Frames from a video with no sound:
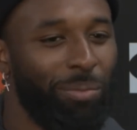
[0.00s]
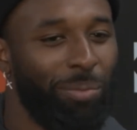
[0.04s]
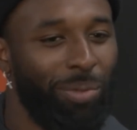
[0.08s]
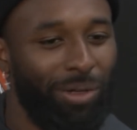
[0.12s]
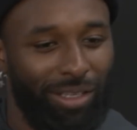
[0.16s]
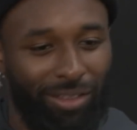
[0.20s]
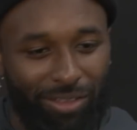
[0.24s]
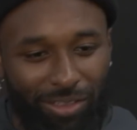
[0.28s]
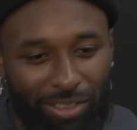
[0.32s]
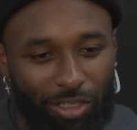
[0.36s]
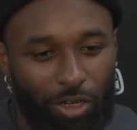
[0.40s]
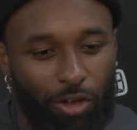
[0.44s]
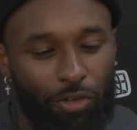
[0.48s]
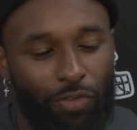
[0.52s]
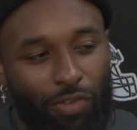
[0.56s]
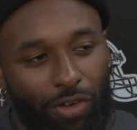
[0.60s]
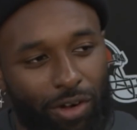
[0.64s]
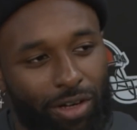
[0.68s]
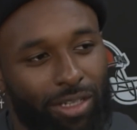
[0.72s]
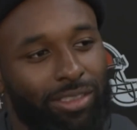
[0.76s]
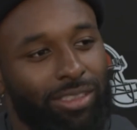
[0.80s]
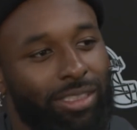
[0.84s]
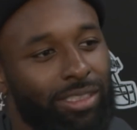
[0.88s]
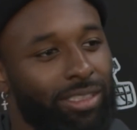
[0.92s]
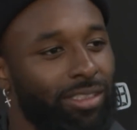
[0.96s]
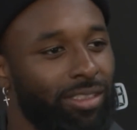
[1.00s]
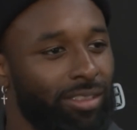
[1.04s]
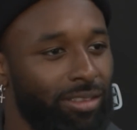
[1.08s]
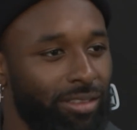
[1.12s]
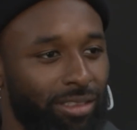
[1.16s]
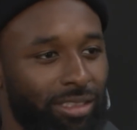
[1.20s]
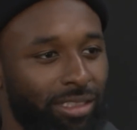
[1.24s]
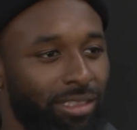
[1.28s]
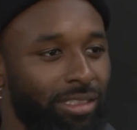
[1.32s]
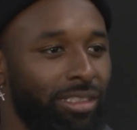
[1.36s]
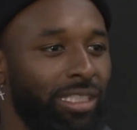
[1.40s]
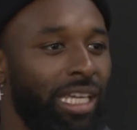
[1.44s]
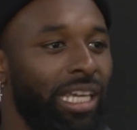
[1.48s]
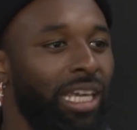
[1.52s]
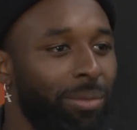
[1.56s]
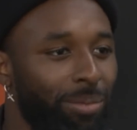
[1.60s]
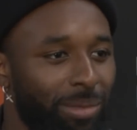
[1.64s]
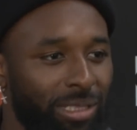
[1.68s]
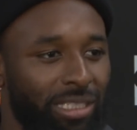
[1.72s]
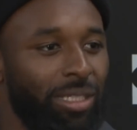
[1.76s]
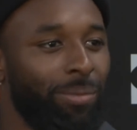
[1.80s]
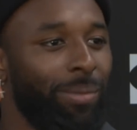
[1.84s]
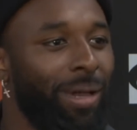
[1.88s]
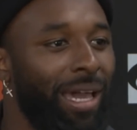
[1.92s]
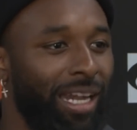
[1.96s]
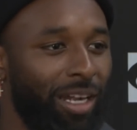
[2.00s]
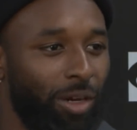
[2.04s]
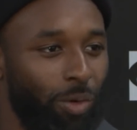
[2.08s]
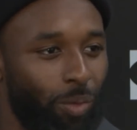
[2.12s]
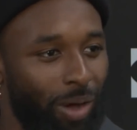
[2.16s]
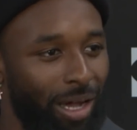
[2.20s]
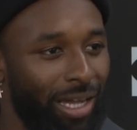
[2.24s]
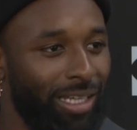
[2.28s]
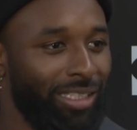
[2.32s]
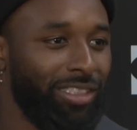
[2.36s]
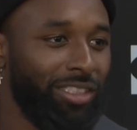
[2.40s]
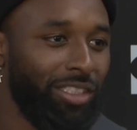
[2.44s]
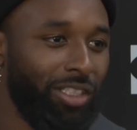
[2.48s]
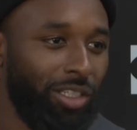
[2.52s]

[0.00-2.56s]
But, you know, as far as just scheme and schematic wise,